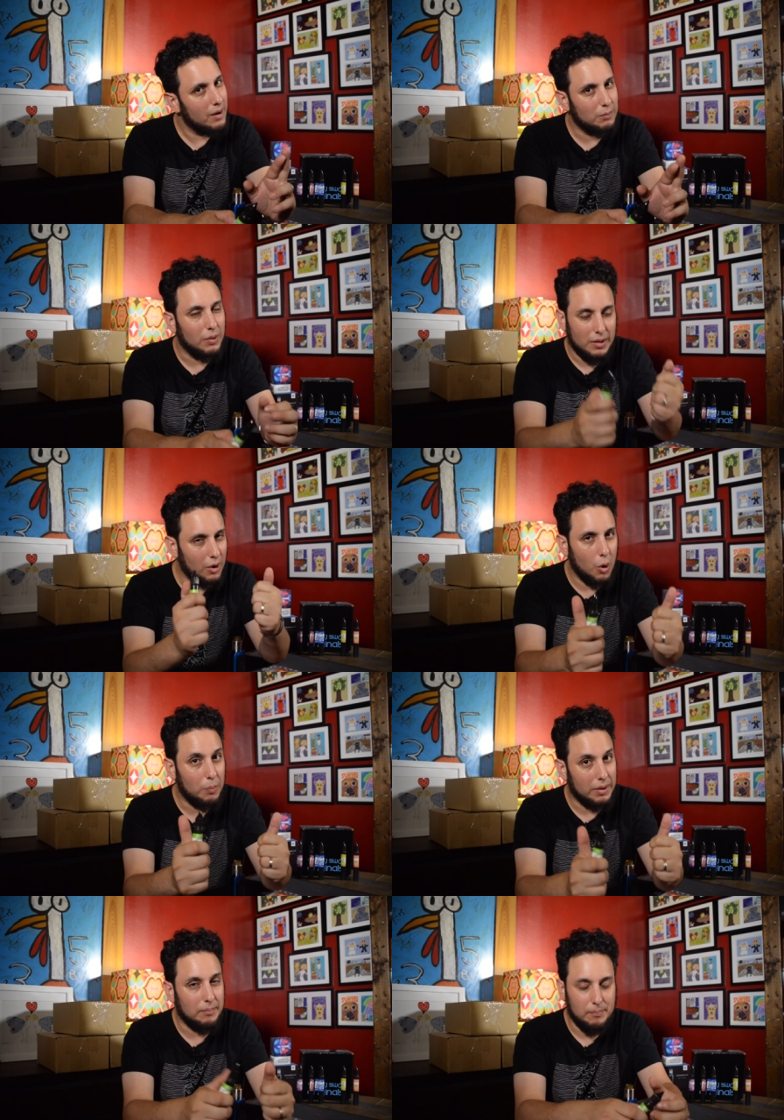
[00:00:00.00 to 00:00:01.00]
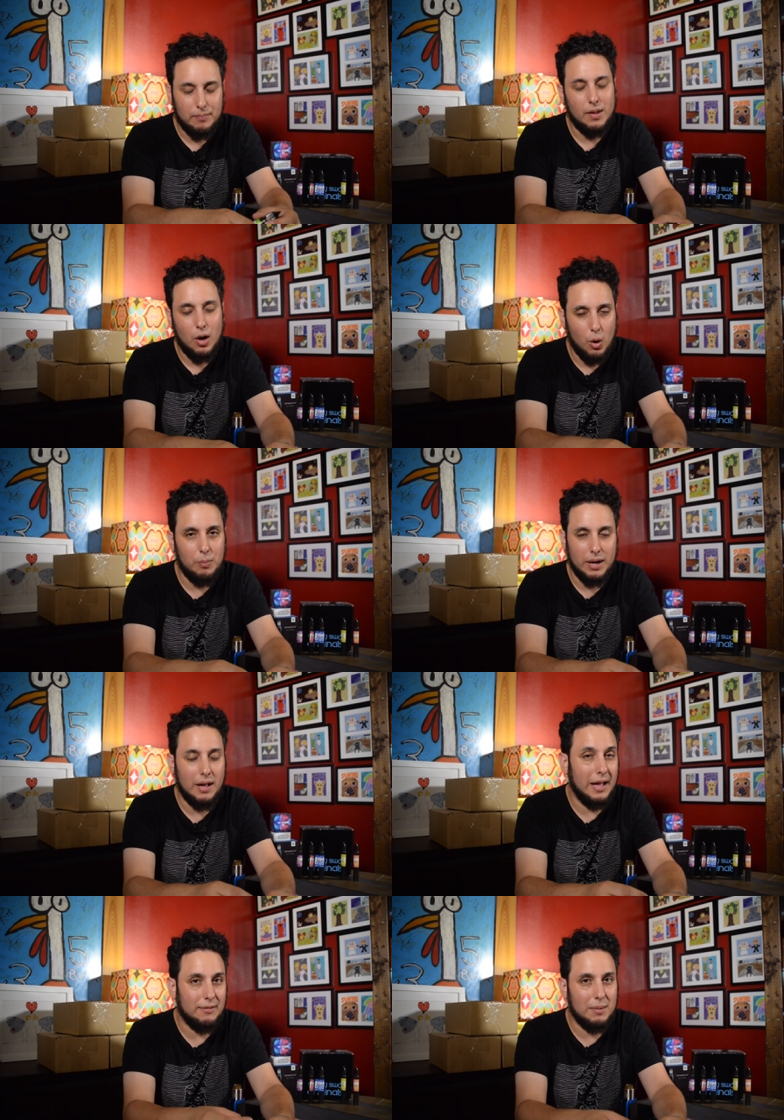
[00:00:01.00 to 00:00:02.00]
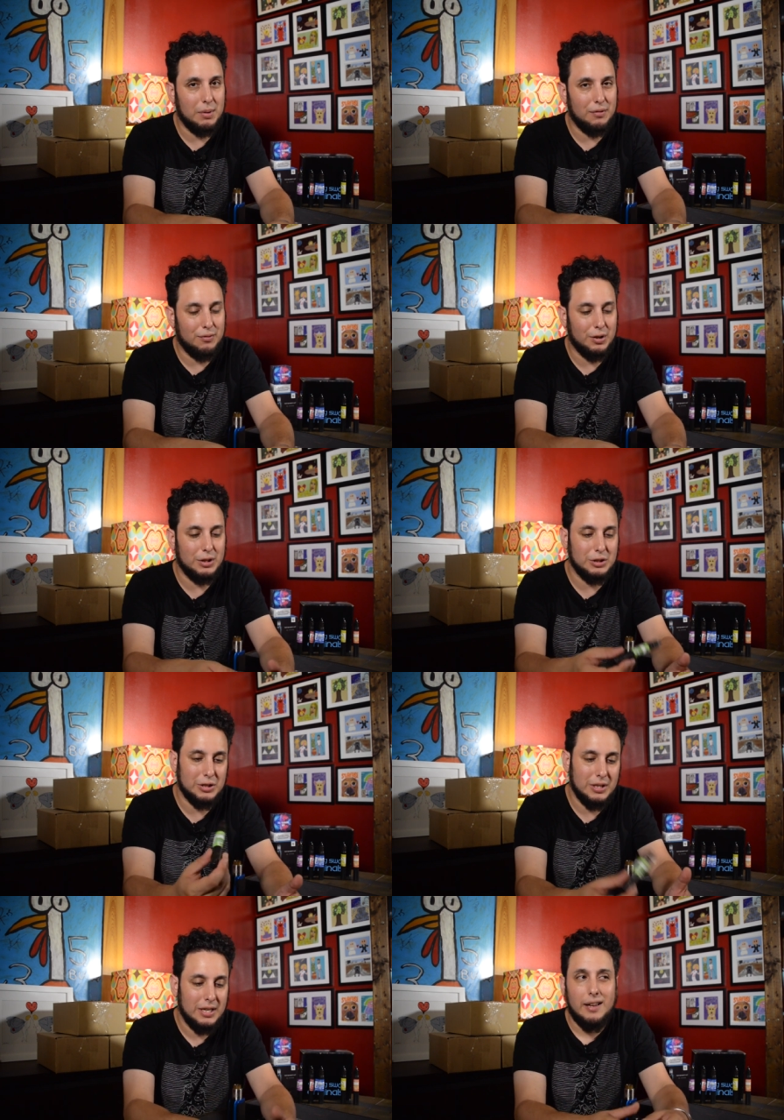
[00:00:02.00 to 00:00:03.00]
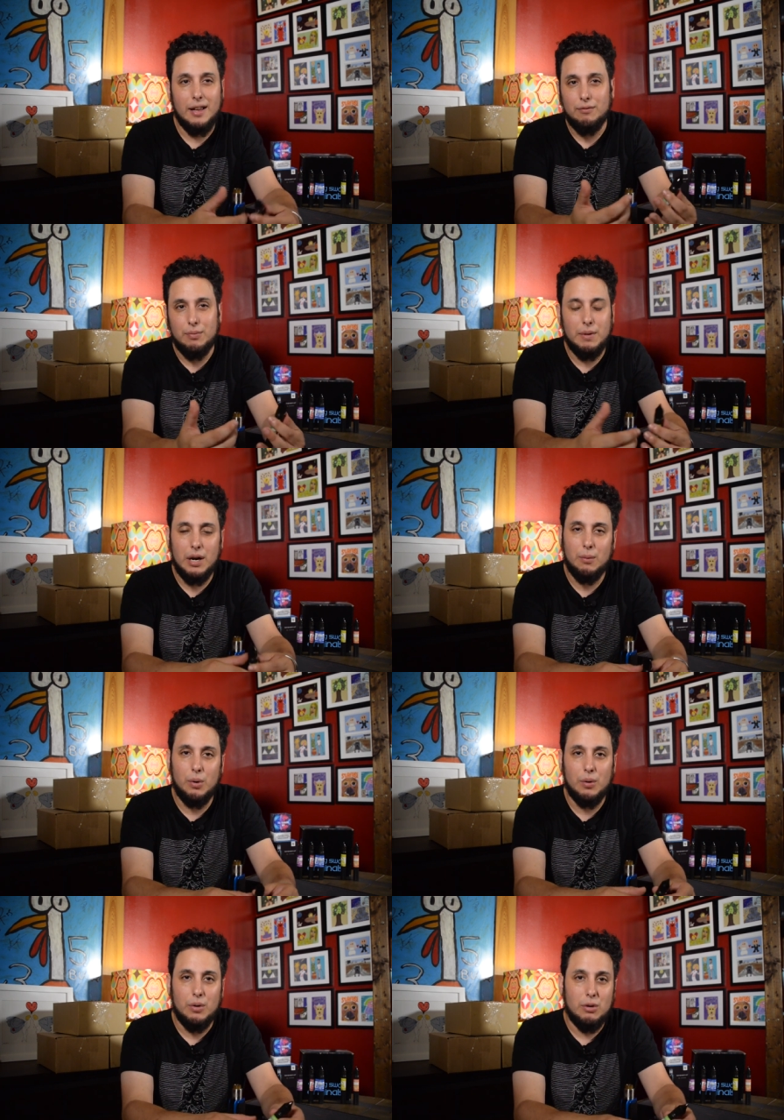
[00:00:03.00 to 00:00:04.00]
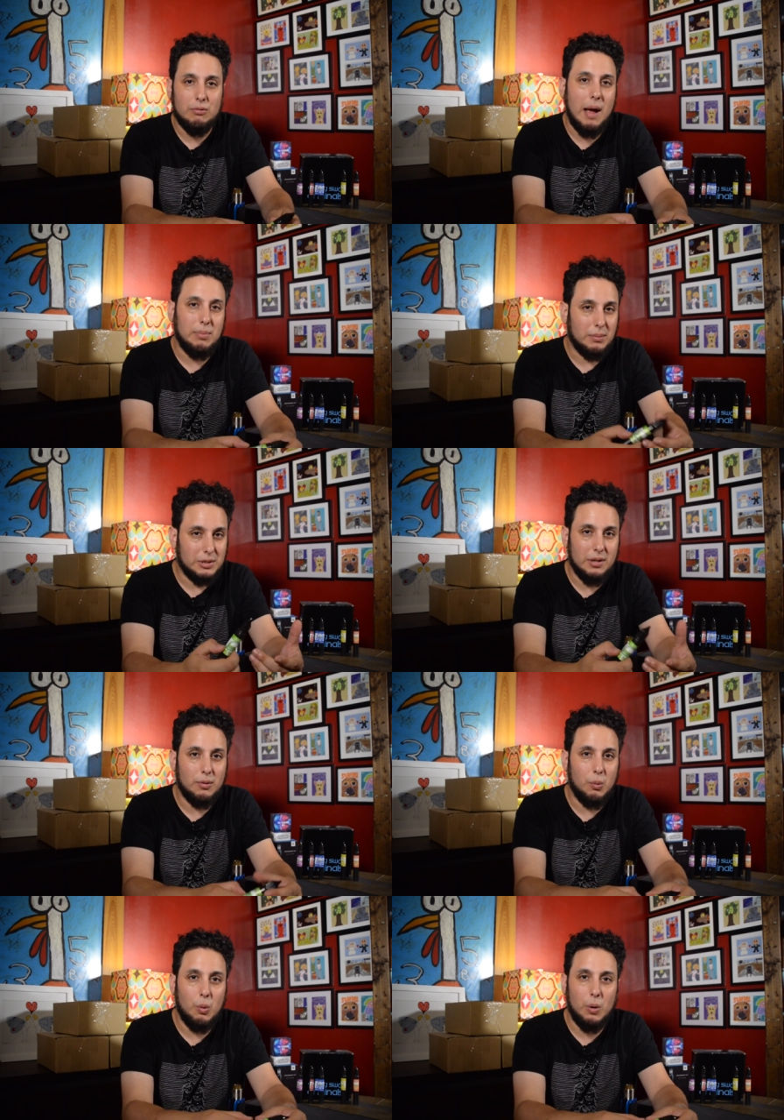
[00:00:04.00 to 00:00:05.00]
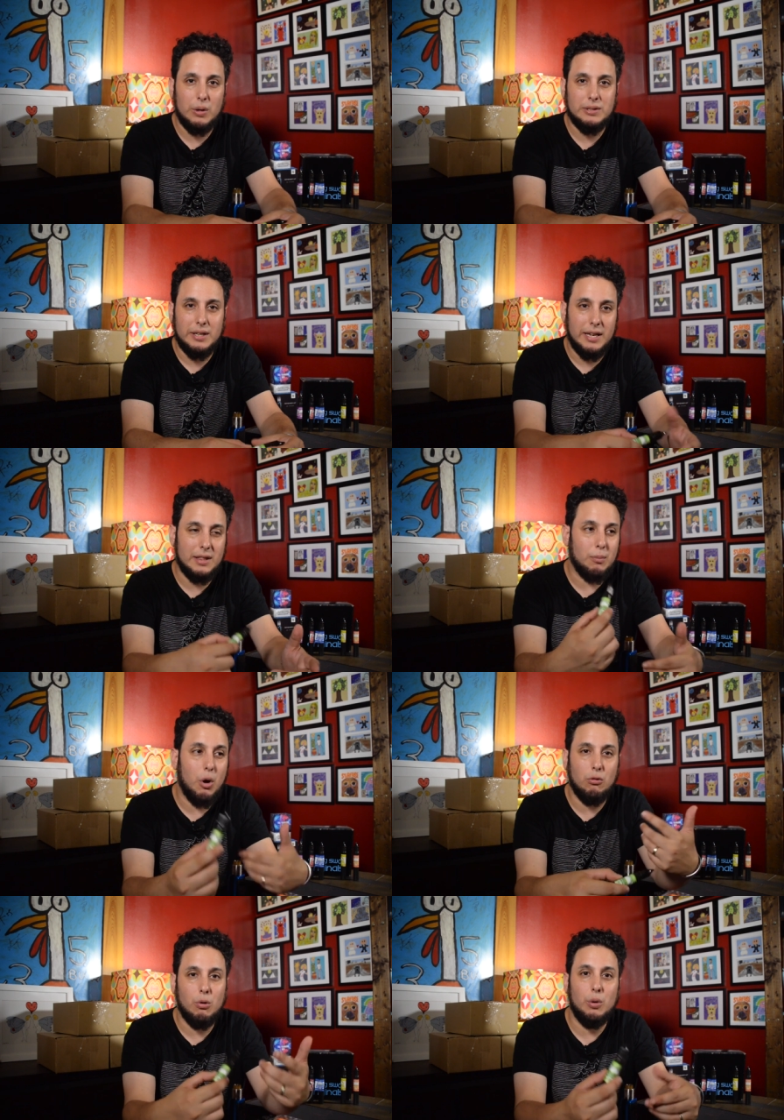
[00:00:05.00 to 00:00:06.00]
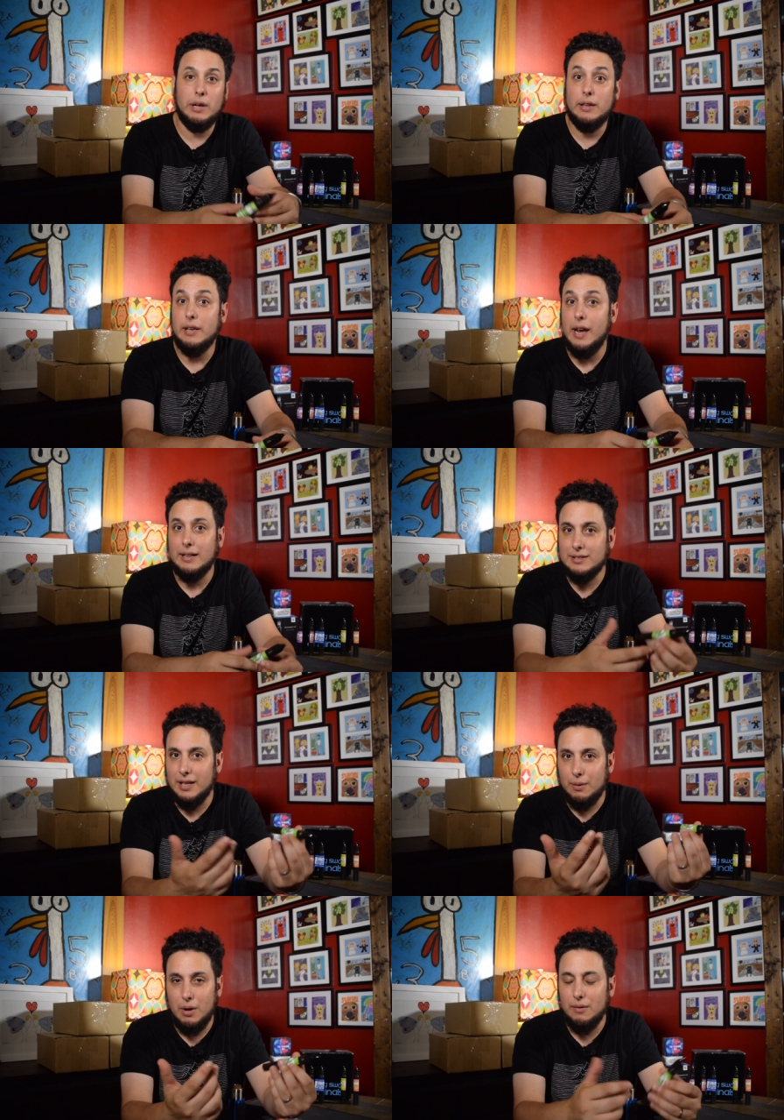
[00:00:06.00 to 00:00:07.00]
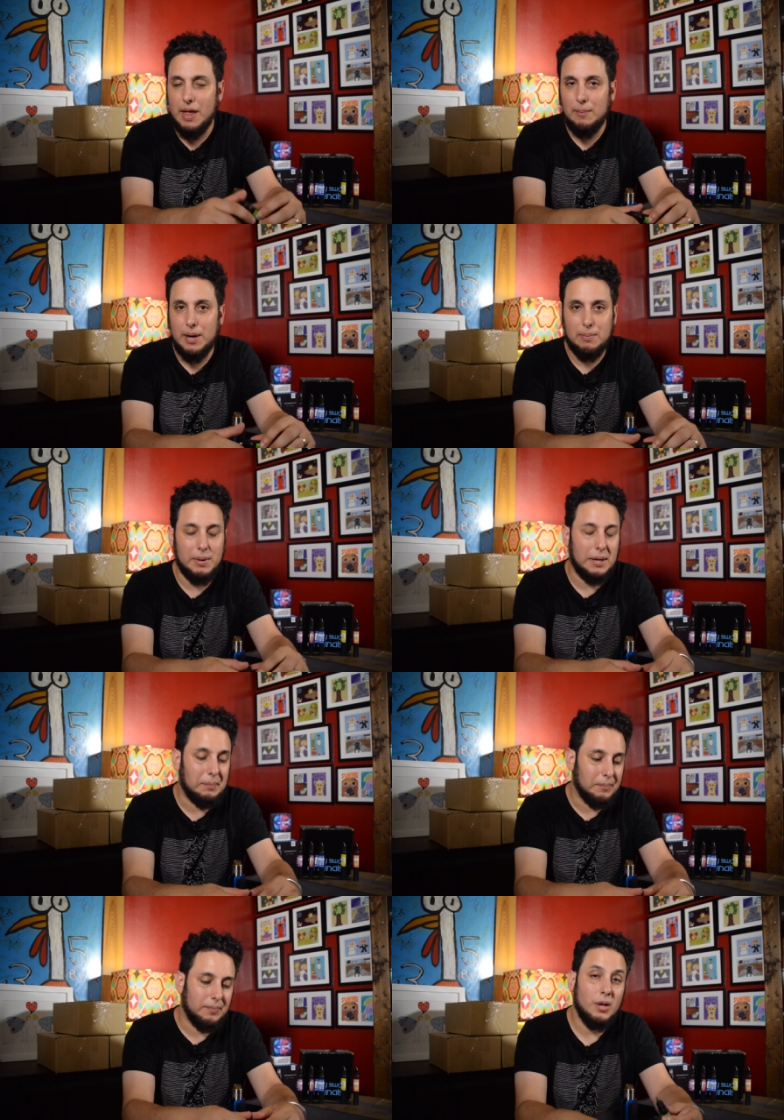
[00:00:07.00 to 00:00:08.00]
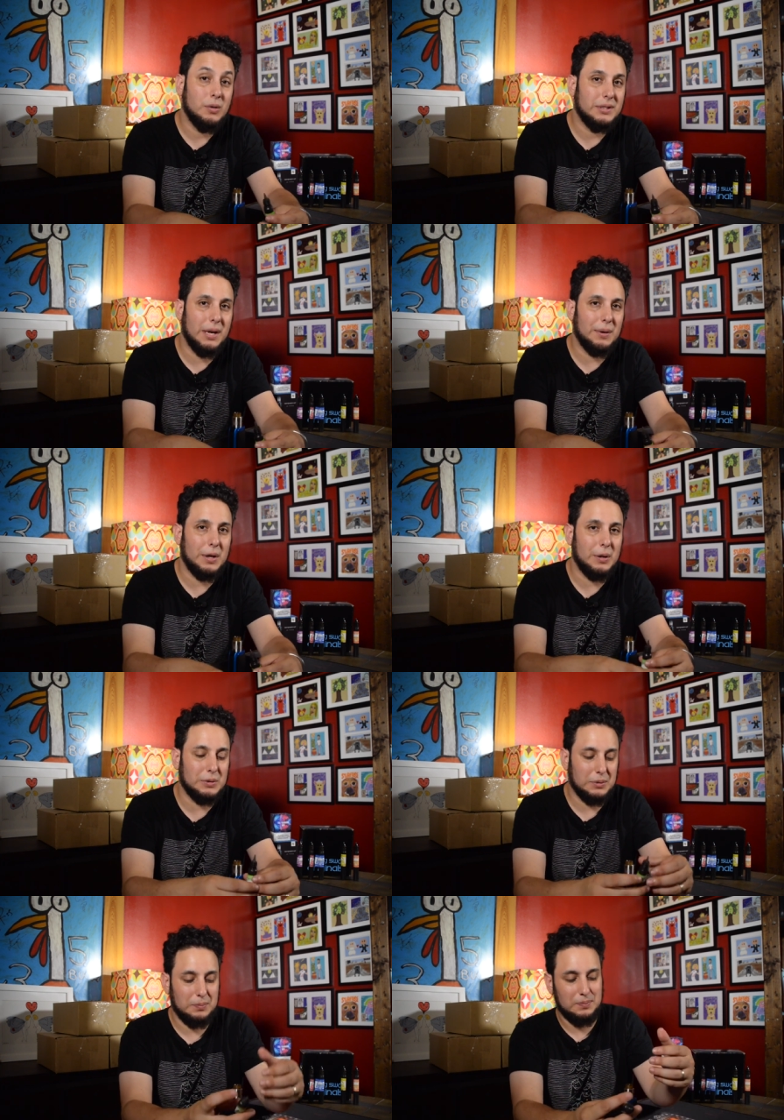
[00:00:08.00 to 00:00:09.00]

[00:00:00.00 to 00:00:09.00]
I'm hoping, hoping I'll have that bit of footage. And from there, we'll wrap up Civil Wars and get the ball rolling on the next thing, whatever that might be. See how it goes.